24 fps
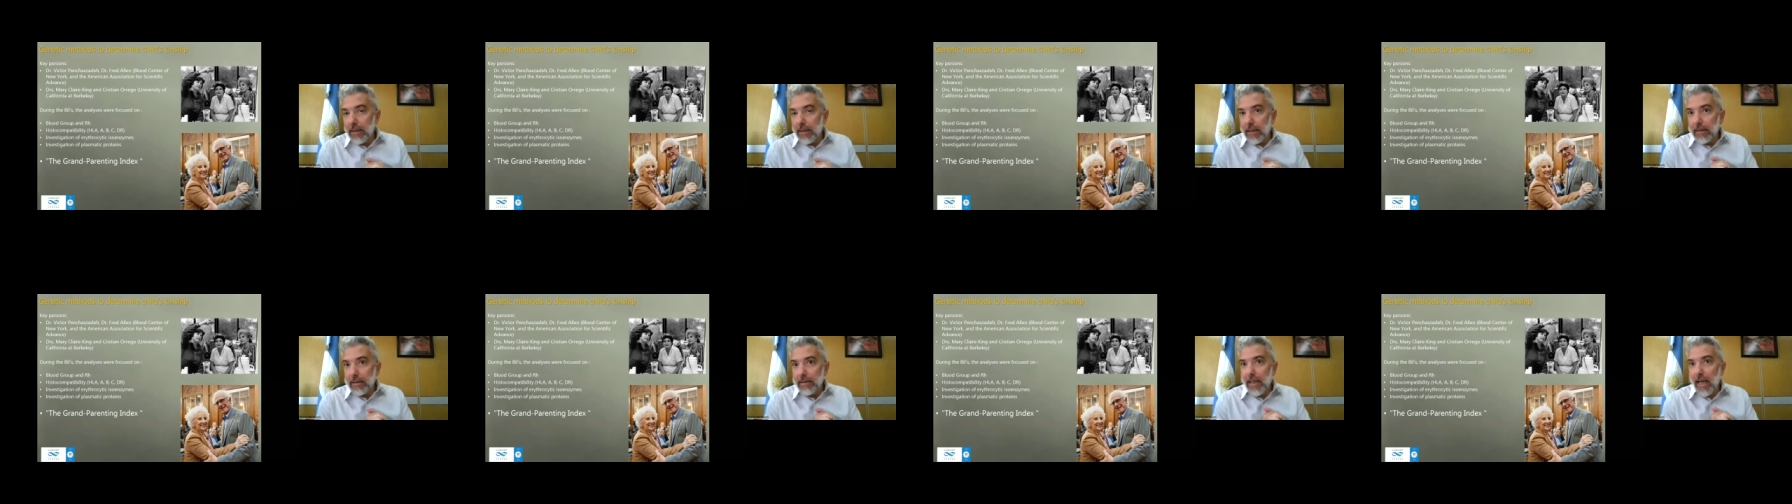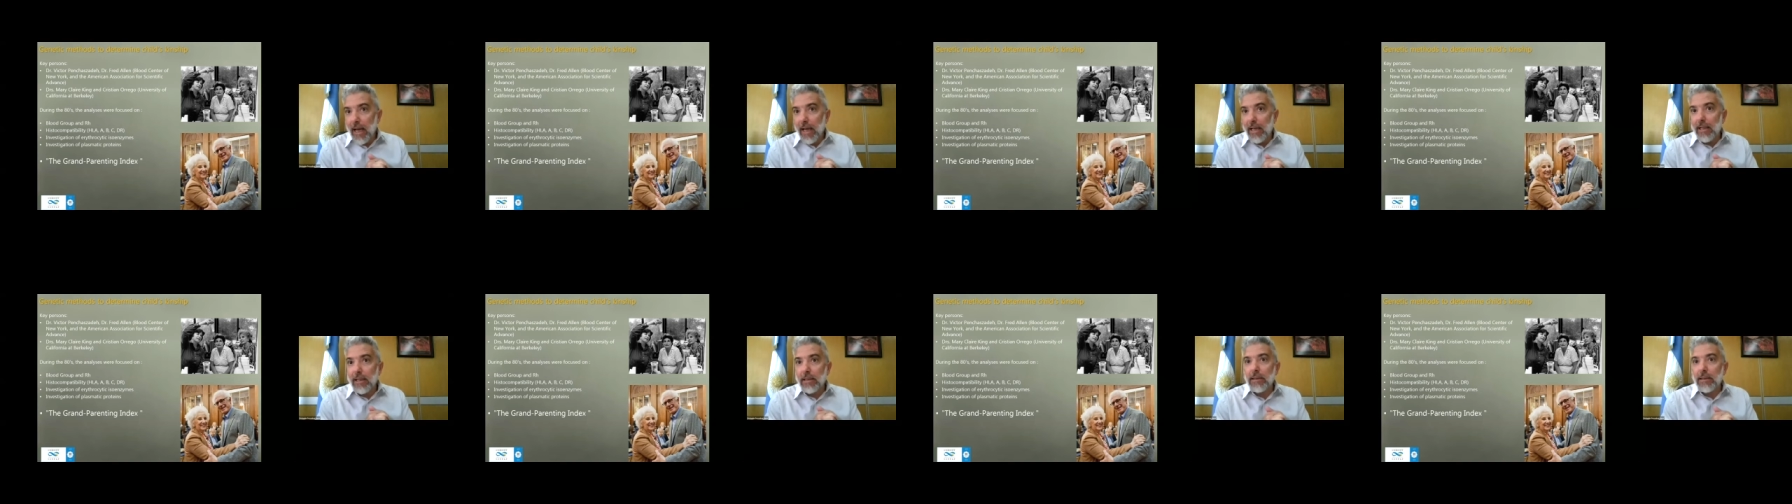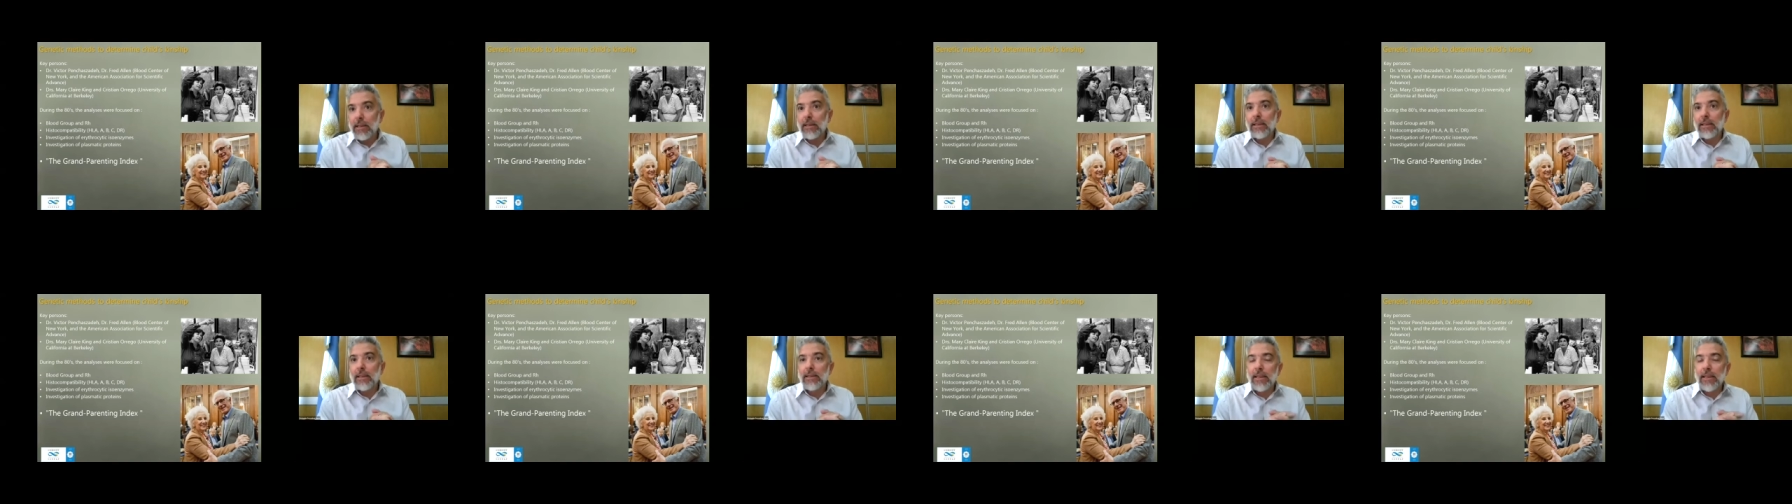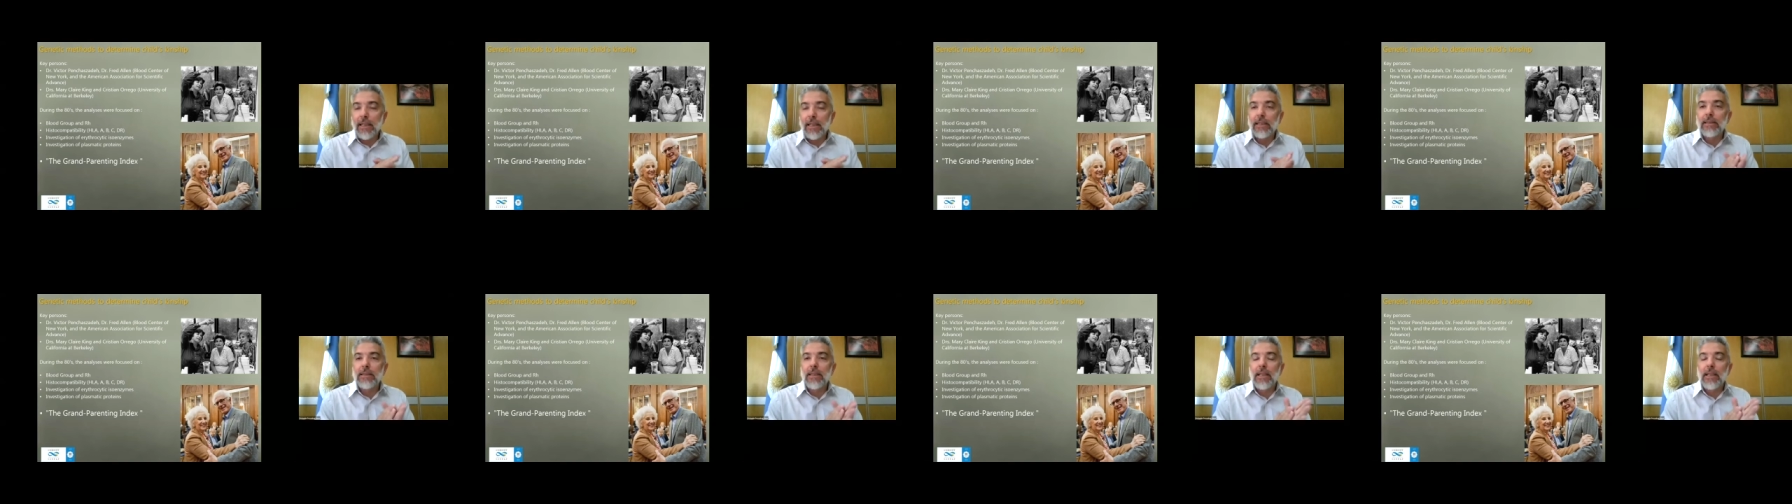exiled in the
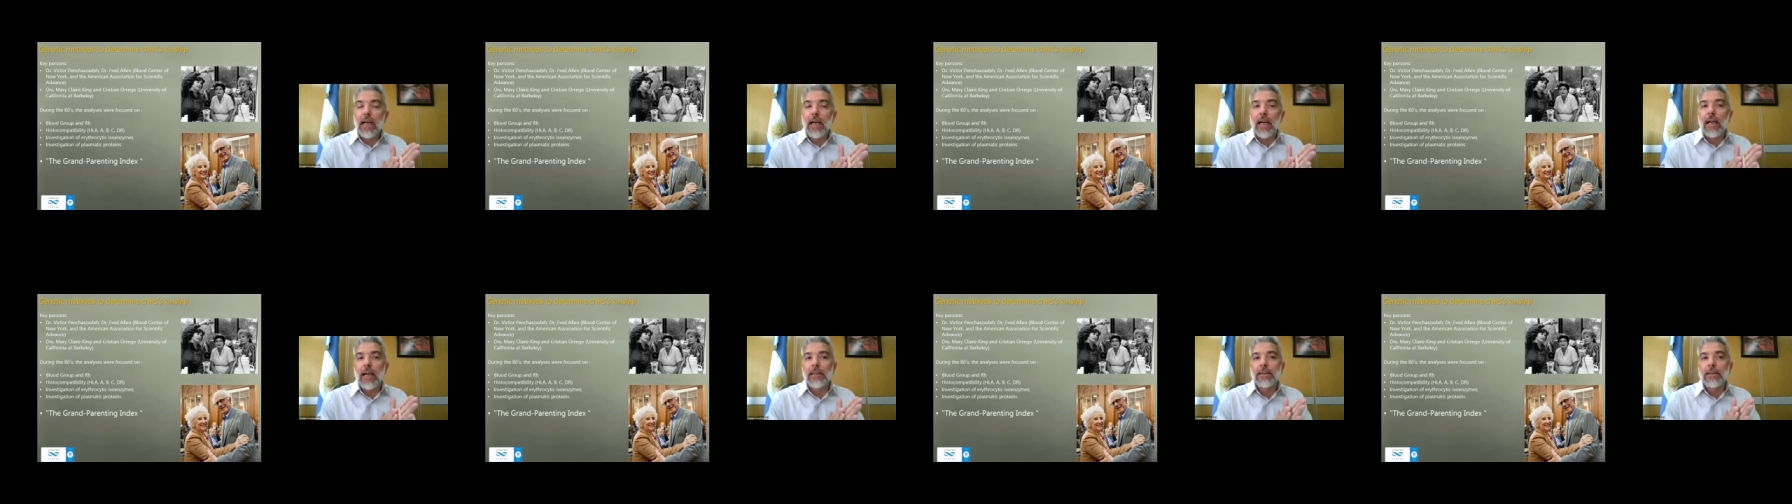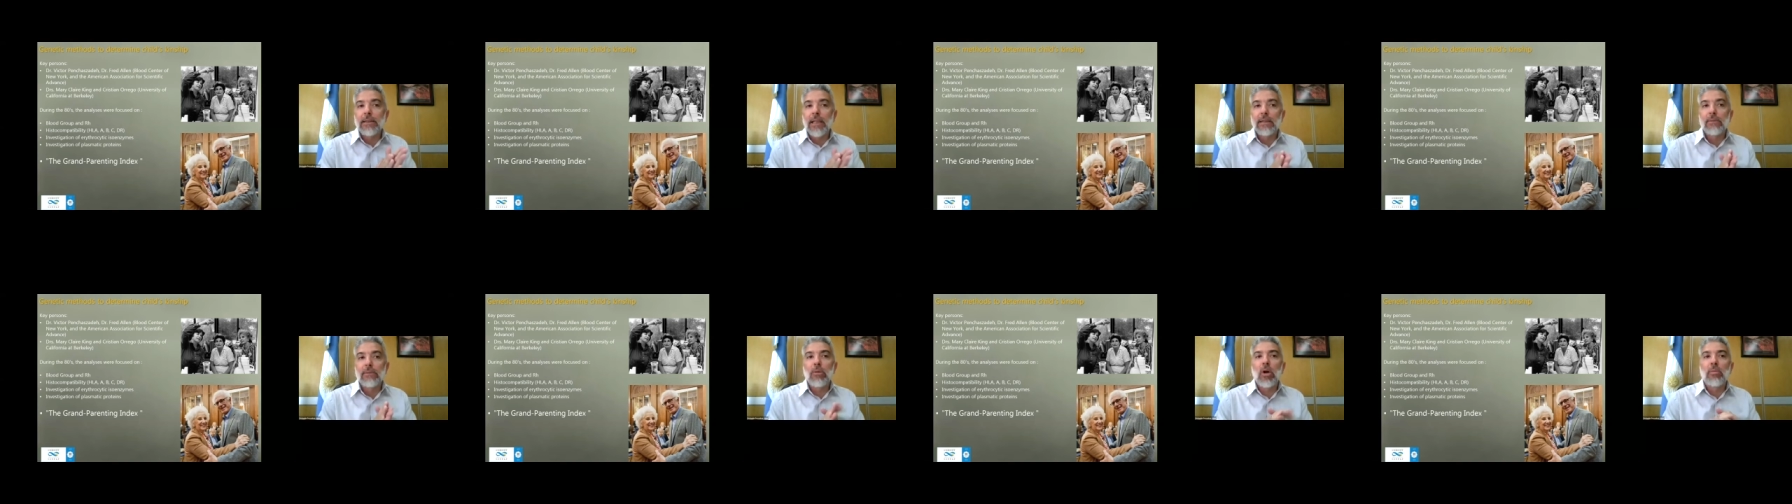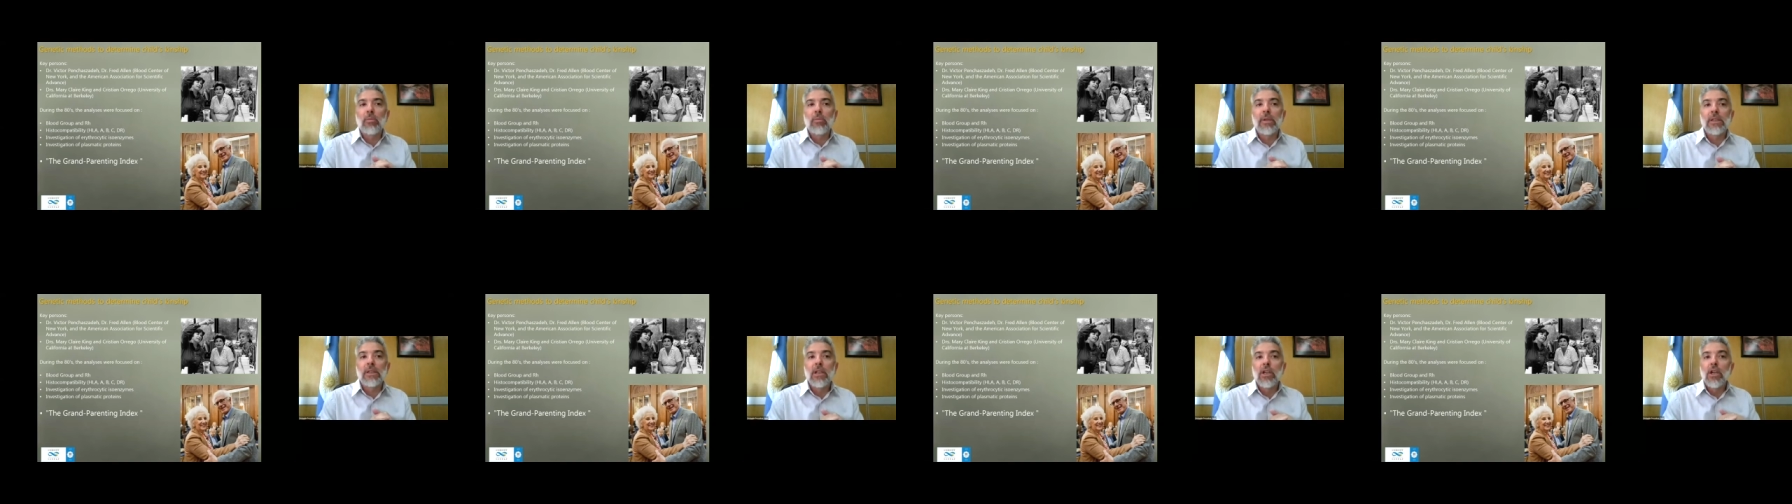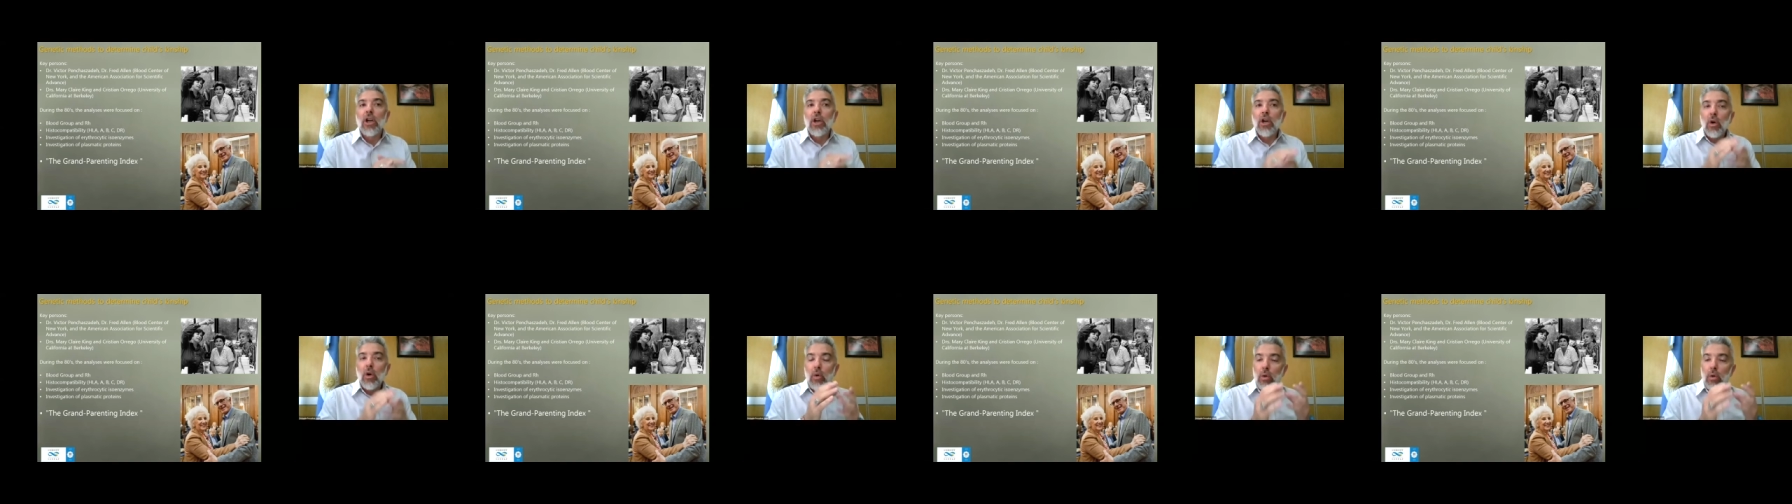state at that moment,
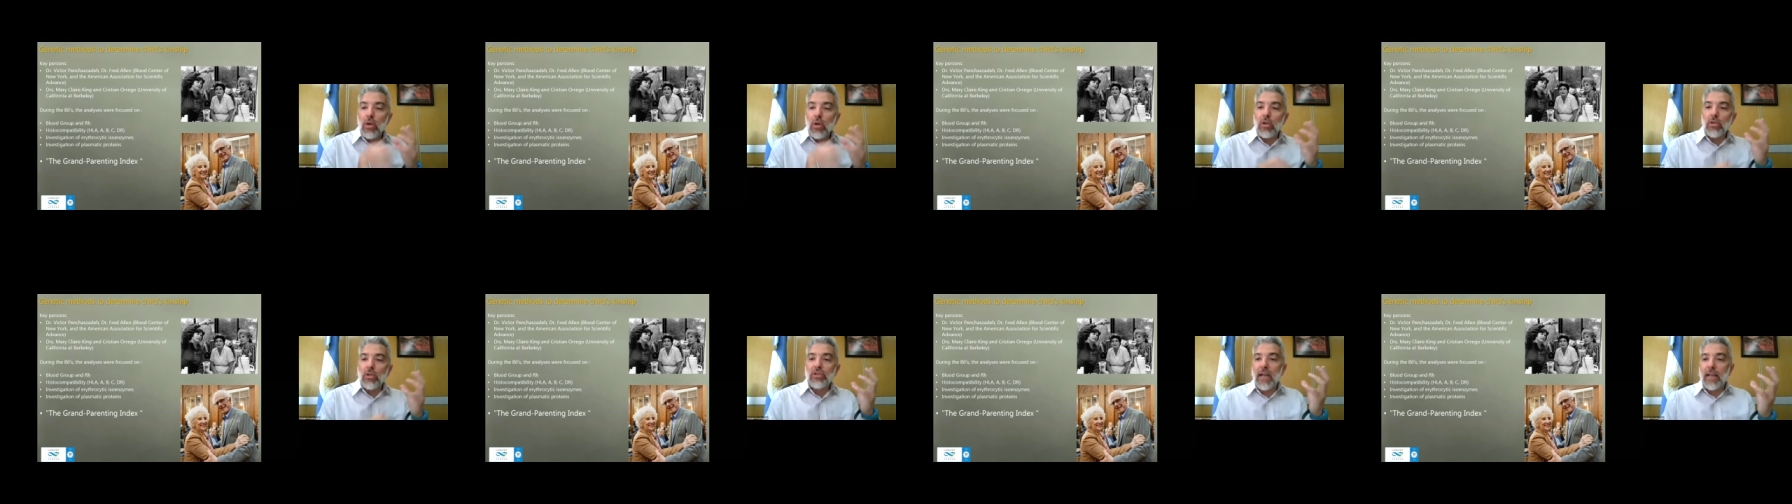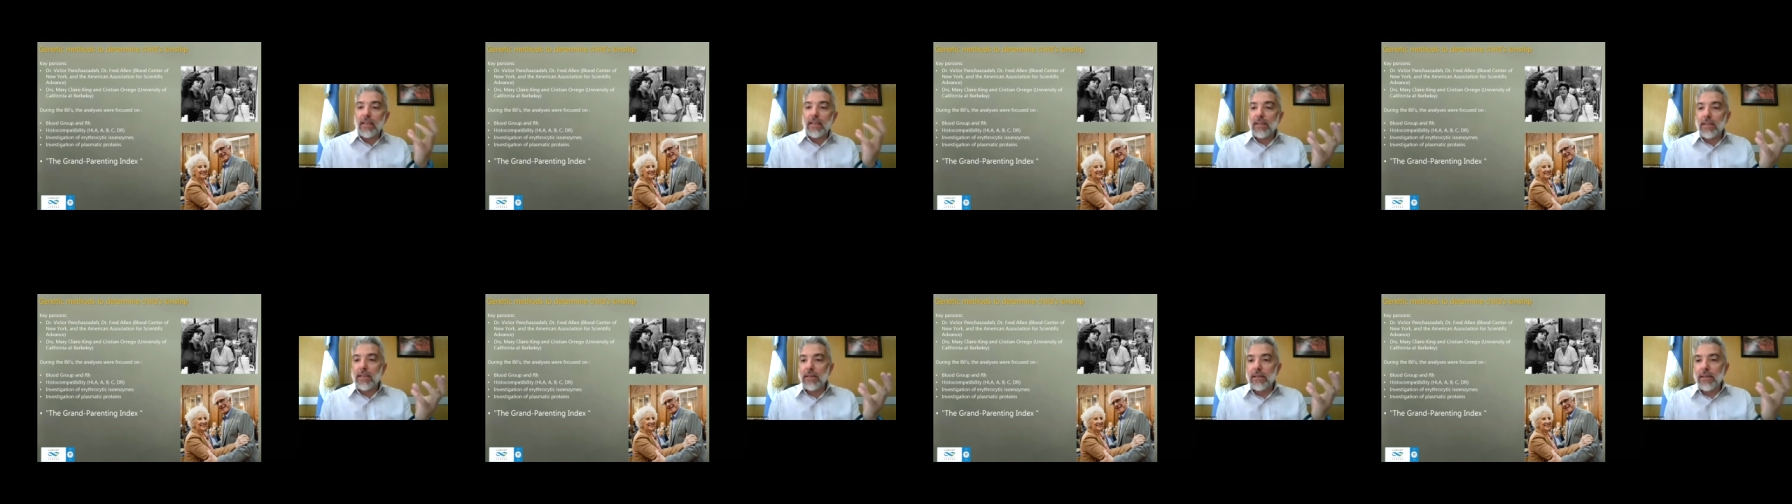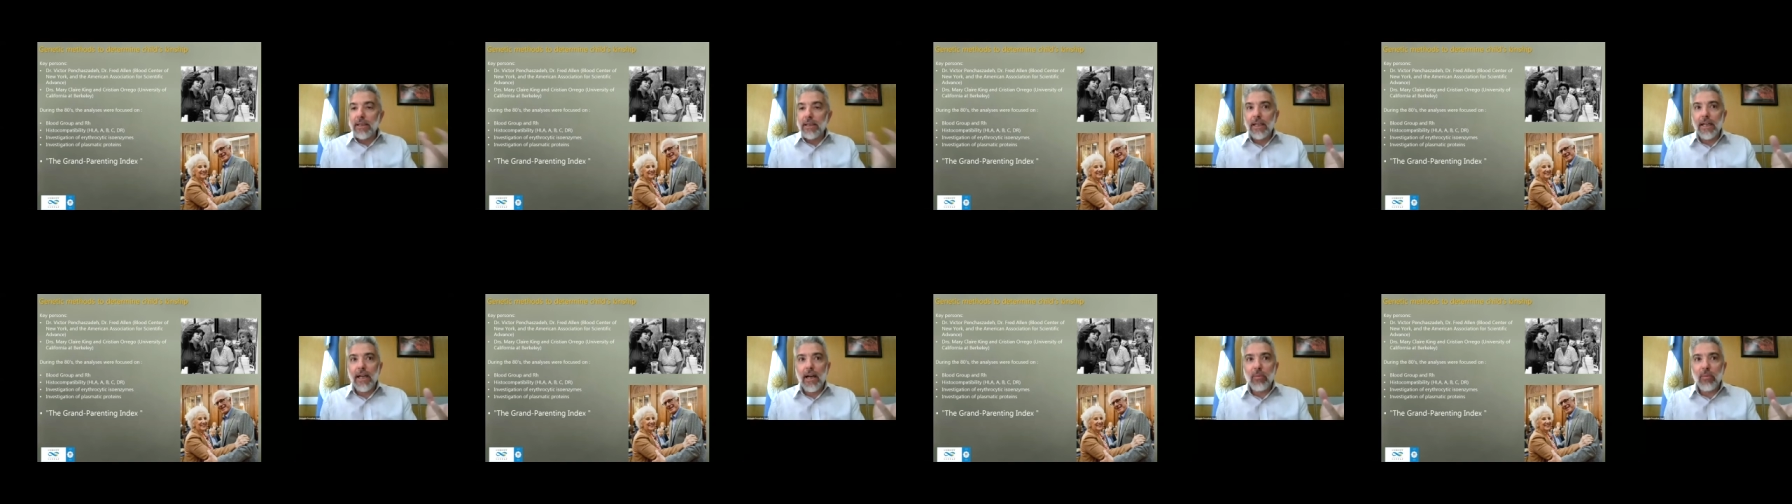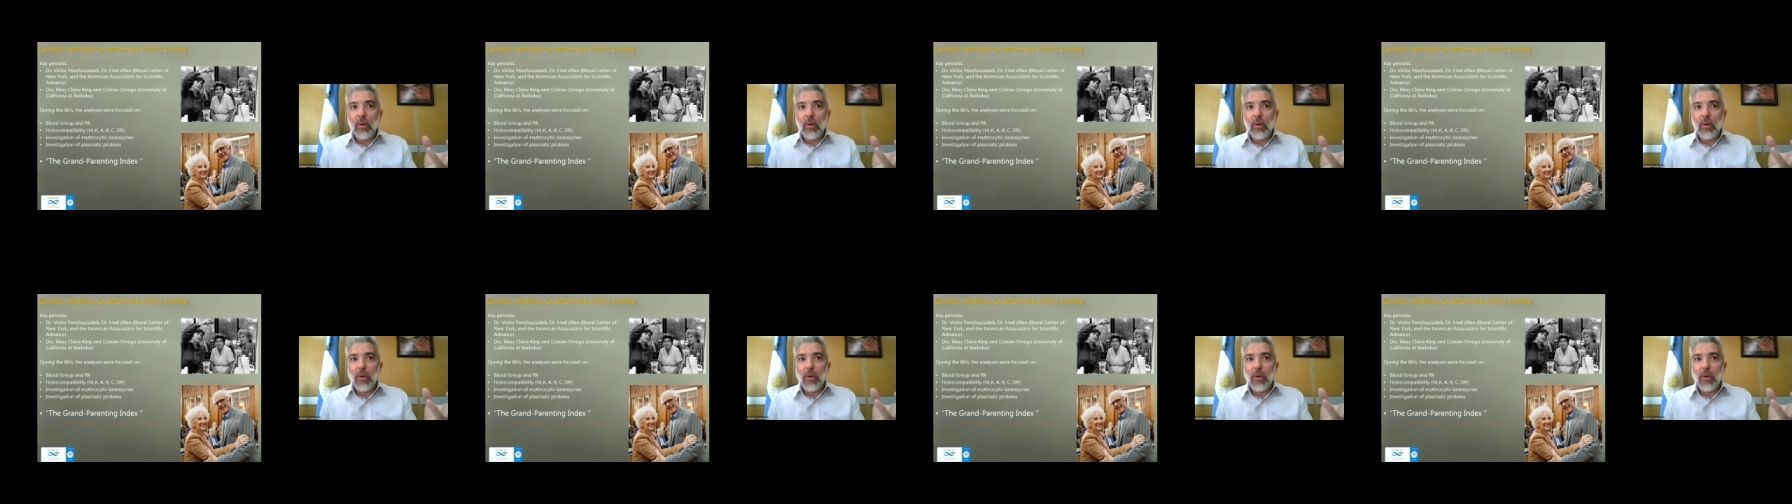who contacted the